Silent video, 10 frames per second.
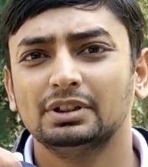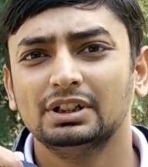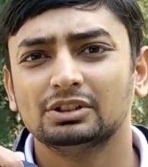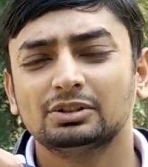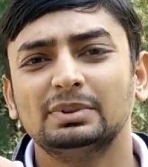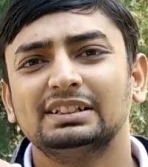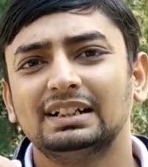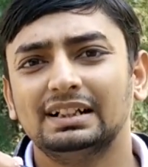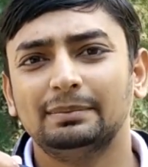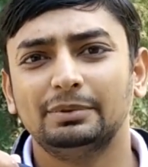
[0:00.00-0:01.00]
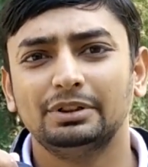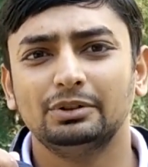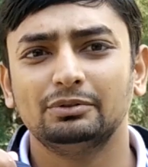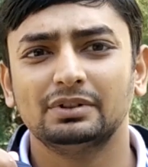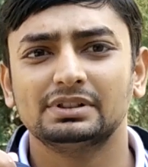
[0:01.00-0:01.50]
So basically aptitude
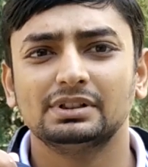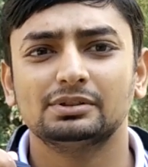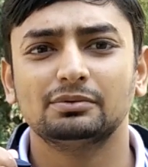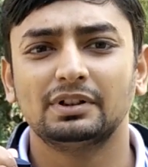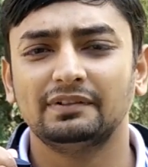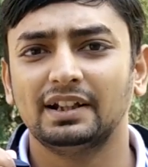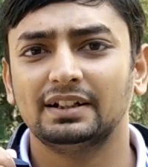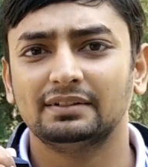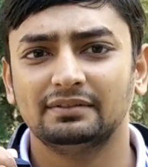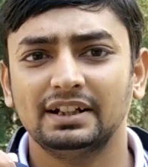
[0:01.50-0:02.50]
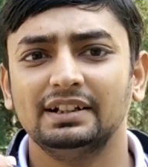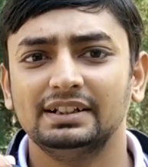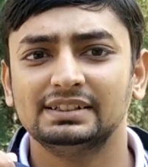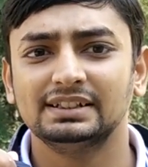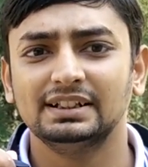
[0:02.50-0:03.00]
questions were very
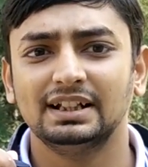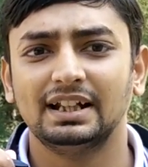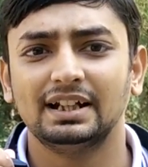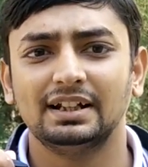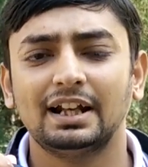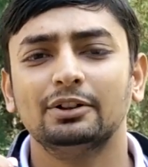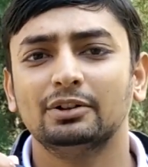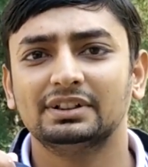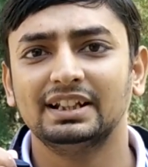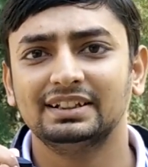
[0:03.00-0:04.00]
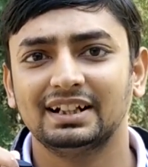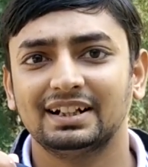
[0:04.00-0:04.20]
easy, and I don't think that